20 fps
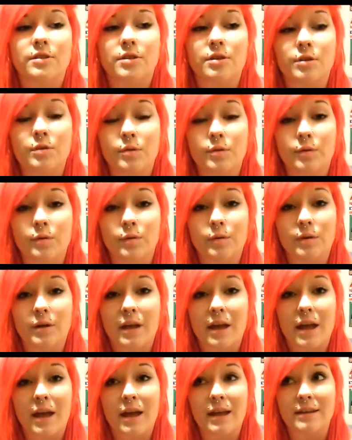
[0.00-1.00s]
to
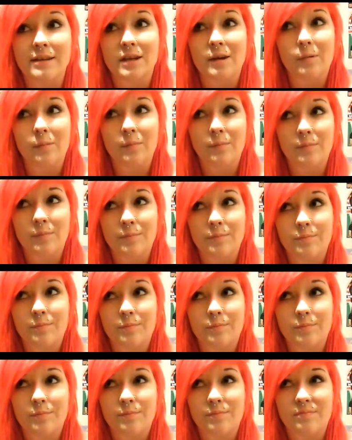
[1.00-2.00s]
end up
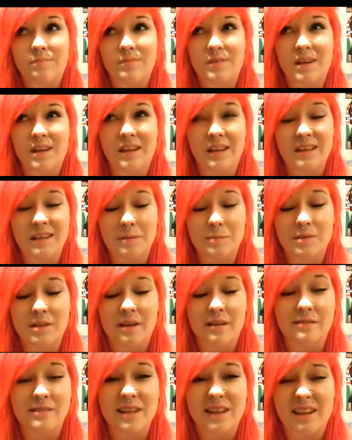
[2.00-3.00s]
killing
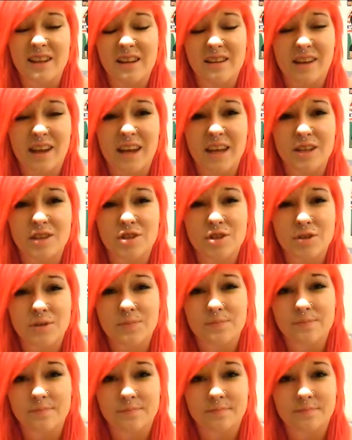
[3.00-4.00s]
themselves at a young age.